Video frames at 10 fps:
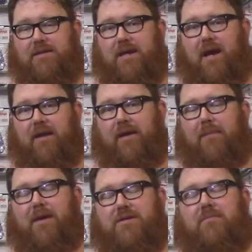kind of, like I
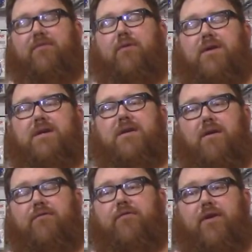mentioned before, it's a
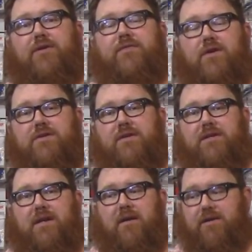no-frills version of the
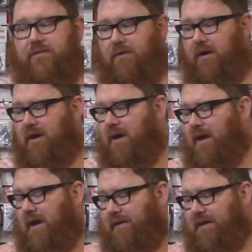TRX-4.
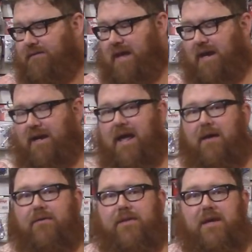They've taken
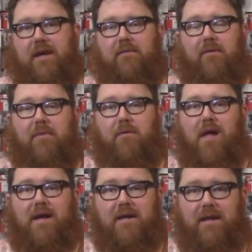out the remote
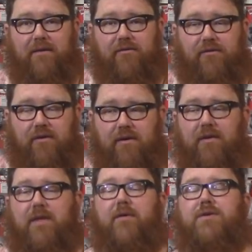locking diffs.
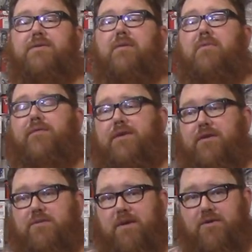They've also removed the
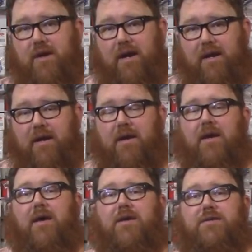2-speed tranny.
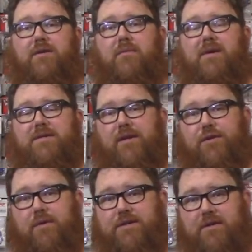So you're missing
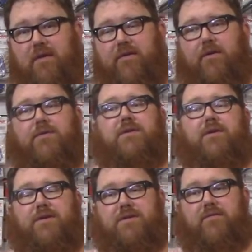3 servos, a
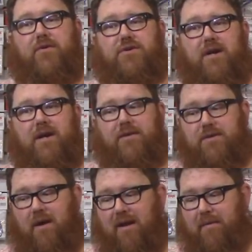little servo tray. There's
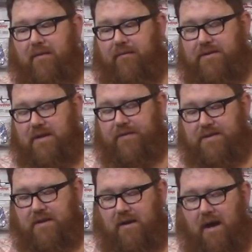quite a bit of stuff
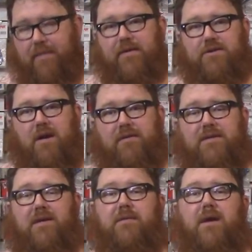that's not on this truck
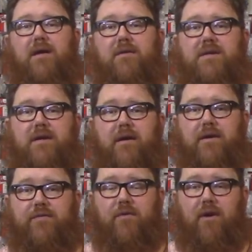that's on the regular
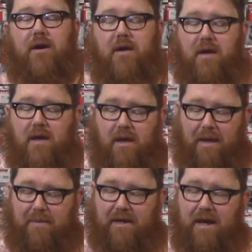TRX-4.
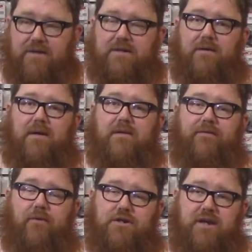And because you don't need the
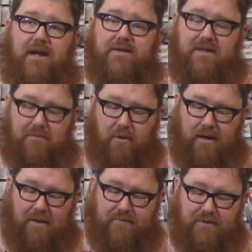4 channels anymore,
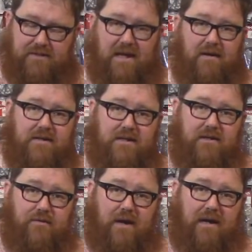it comes with the standard
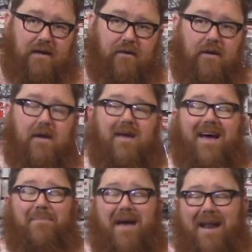TQ radio.
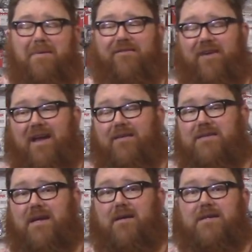I'm not a big fan of the
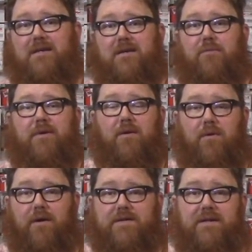standard TQ, but it
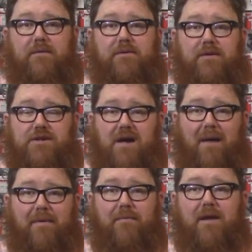works and it will do the
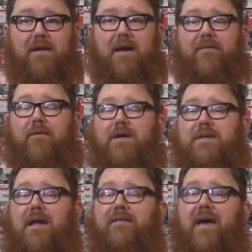job. And really, I've always
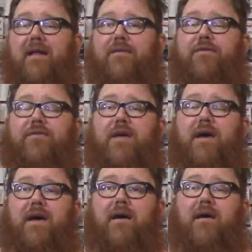kind of had
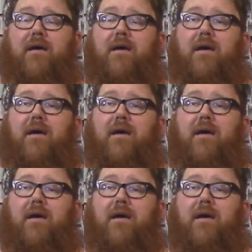a